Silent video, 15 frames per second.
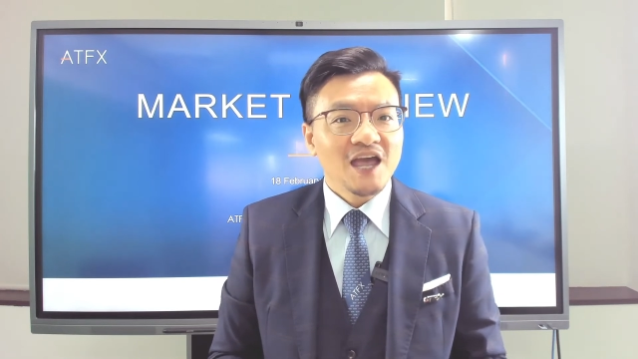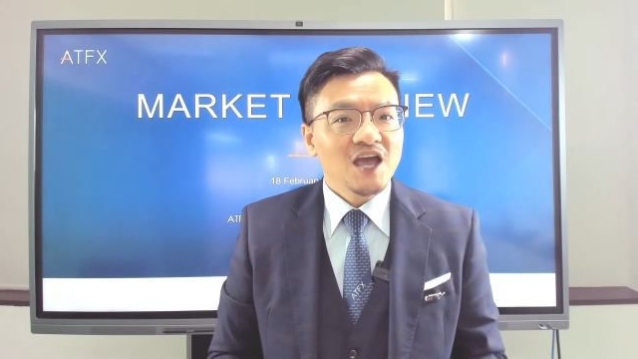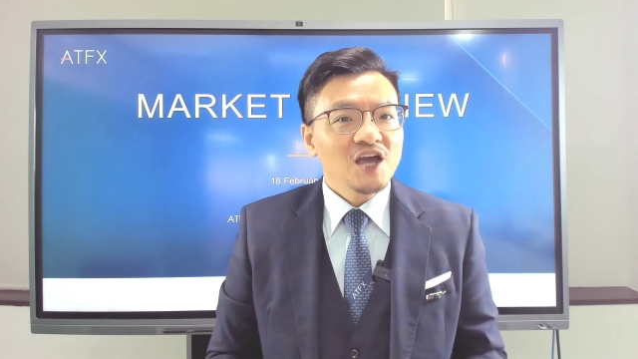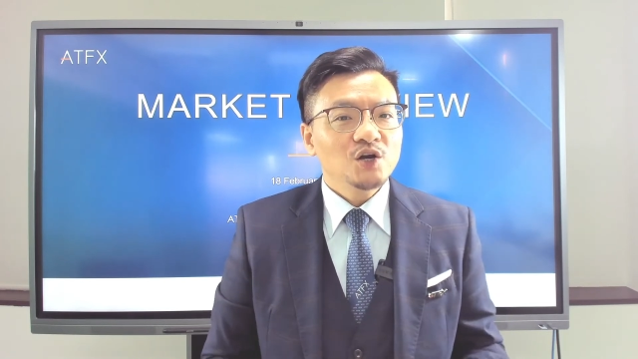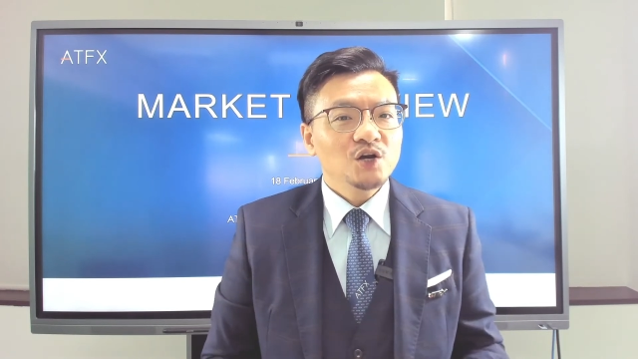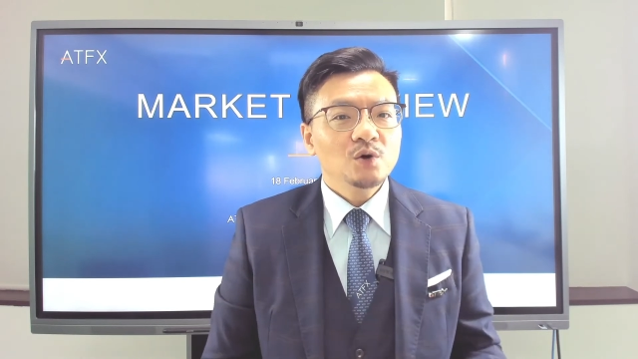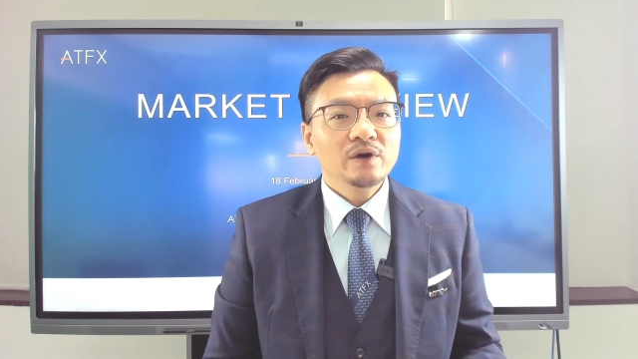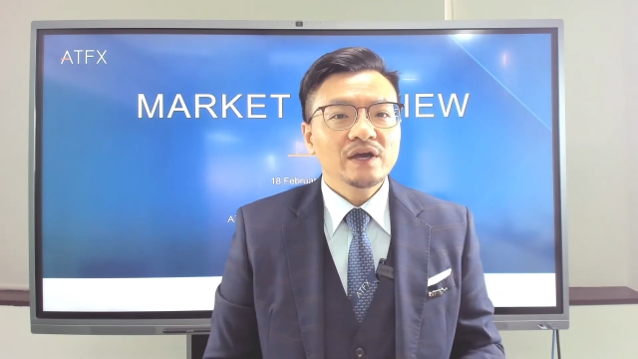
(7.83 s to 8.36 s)

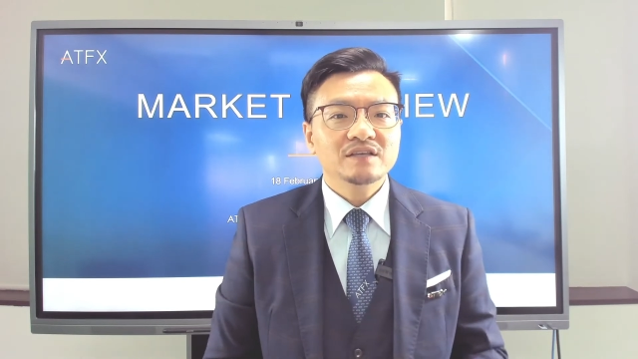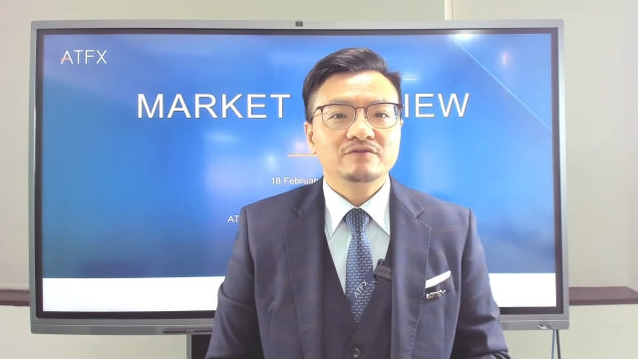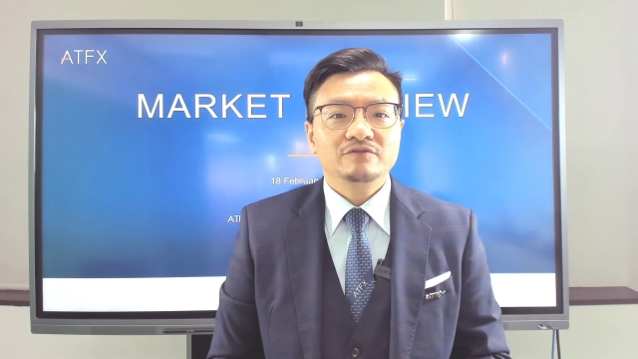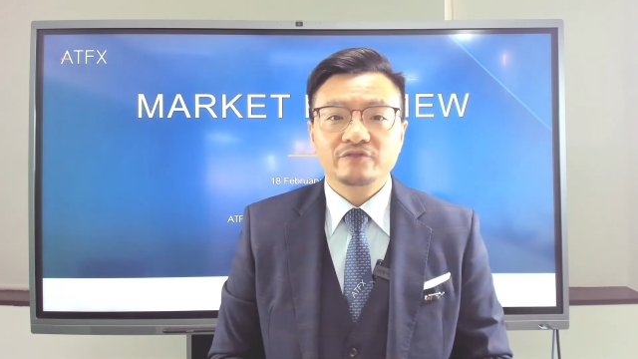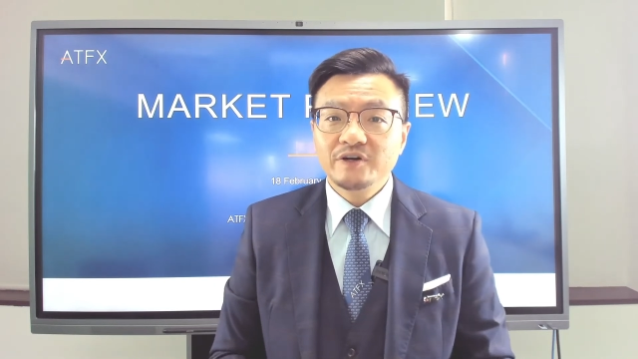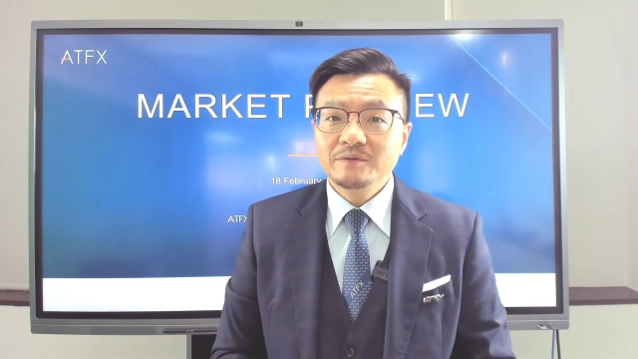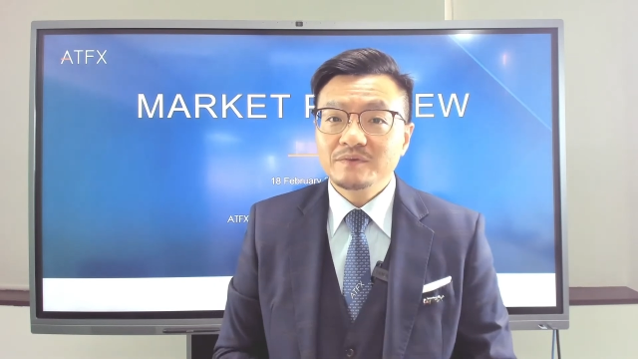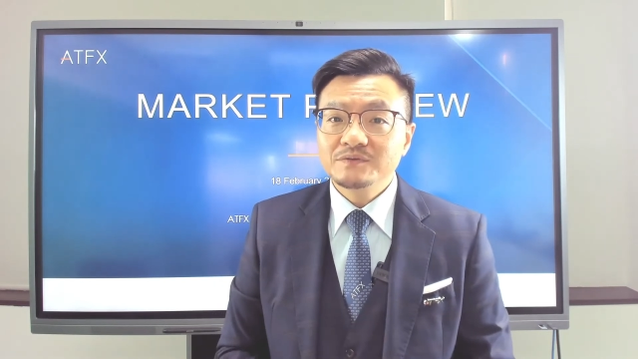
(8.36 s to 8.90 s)
Gold hit
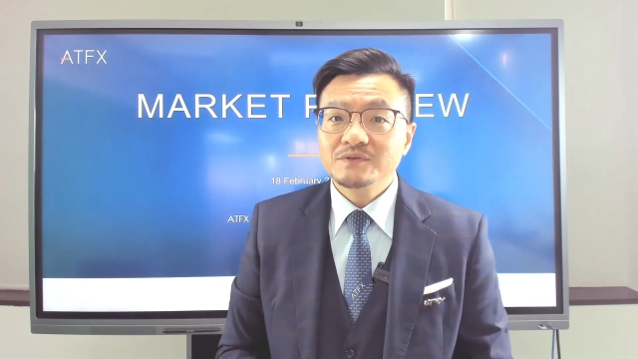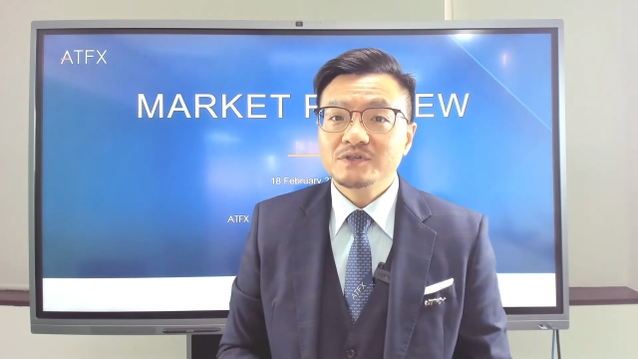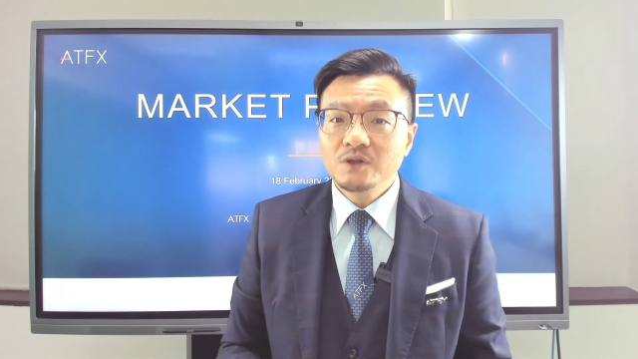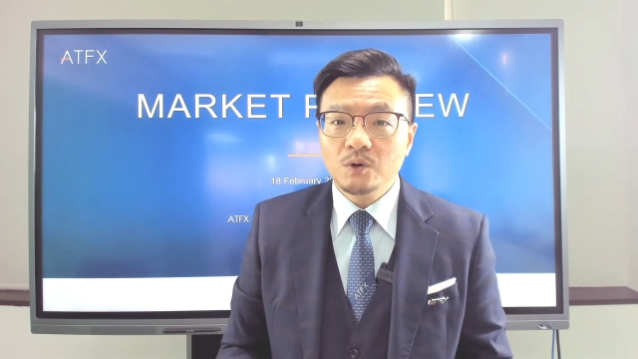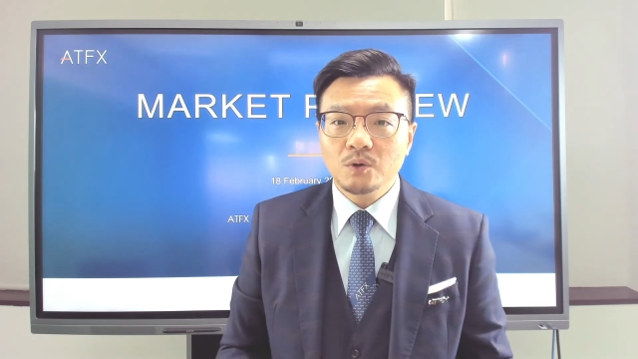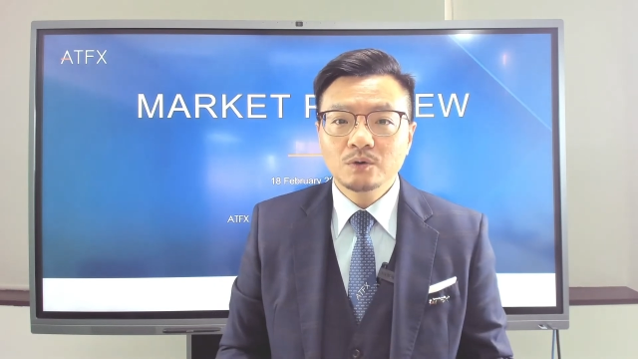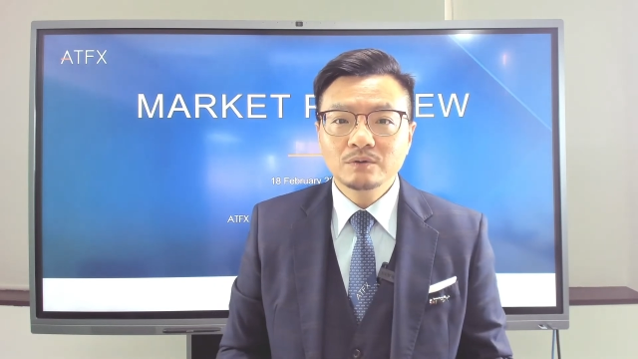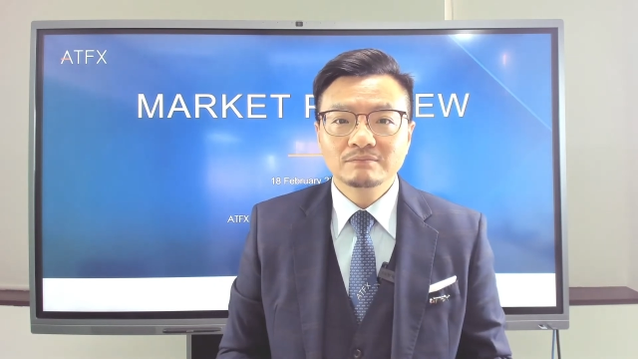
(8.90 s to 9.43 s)
three months
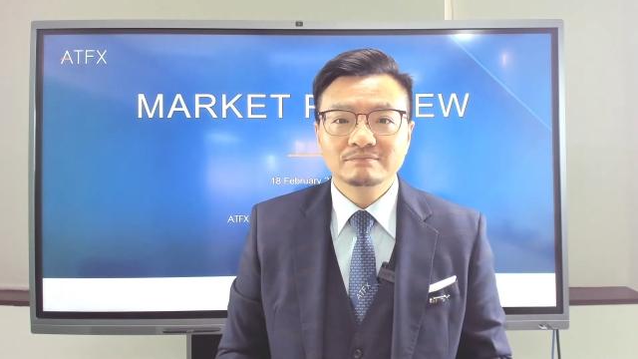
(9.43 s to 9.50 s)
low.